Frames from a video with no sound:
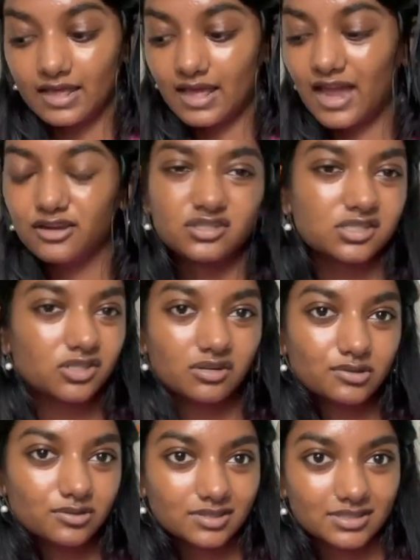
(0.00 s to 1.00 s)
i usually don't
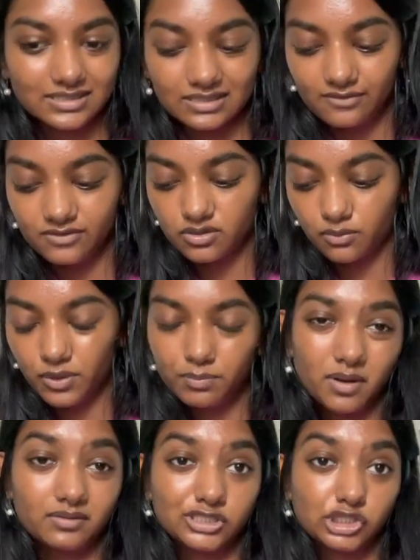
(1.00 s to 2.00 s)
do it to sleeves we
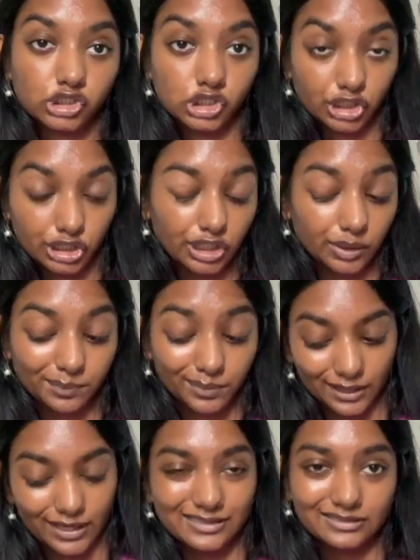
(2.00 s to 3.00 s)
probably should
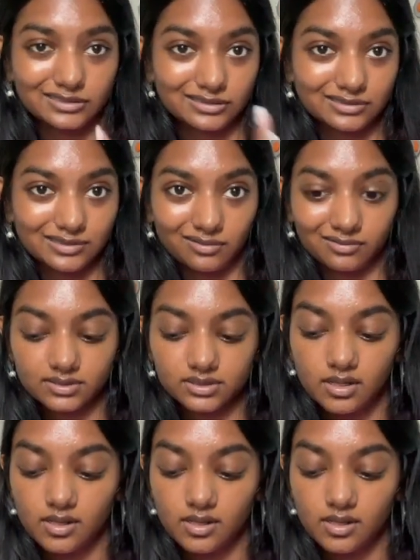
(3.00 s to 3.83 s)
but i just don't